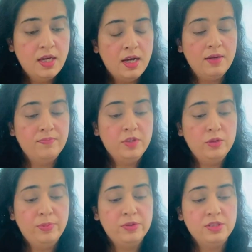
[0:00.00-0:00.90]
Um, your
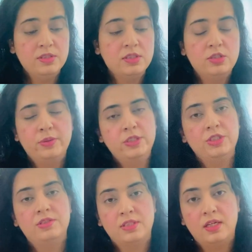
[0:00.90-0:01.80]
person's
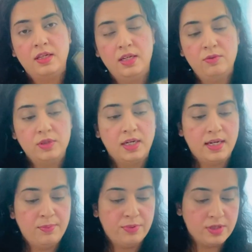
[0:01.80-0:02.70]
intuition is kicking in with the
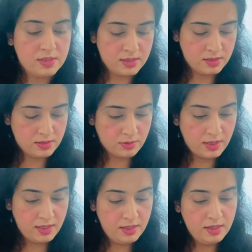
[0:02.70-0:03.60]
High Priestess,
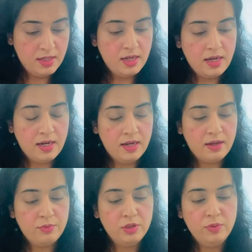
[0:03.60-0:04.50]
okay? Uh,
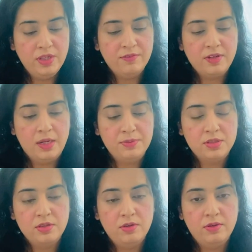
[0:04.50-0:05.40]
with the Queen of Cups,
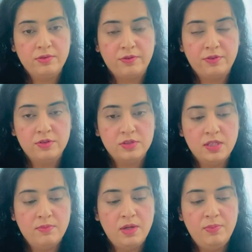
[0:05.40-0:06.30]
though, in reverse,
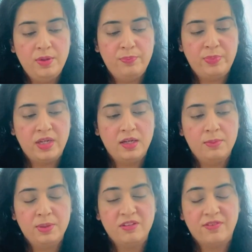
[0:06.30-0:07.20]
they may be picking
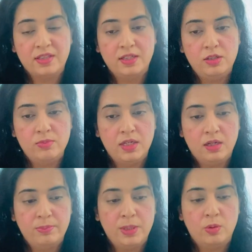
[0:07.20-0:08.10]
up on the fact that you may
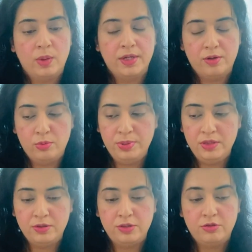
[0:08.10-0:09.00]
not be quite
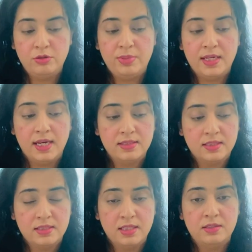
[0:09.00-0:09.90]
open or you could be
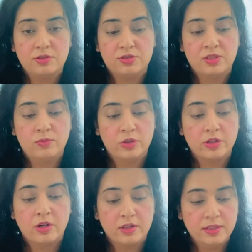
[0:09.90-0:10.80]
hesitant or somewhat
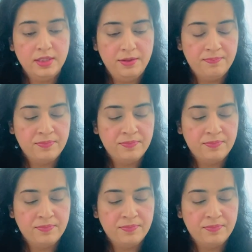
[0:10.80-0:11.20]
guarded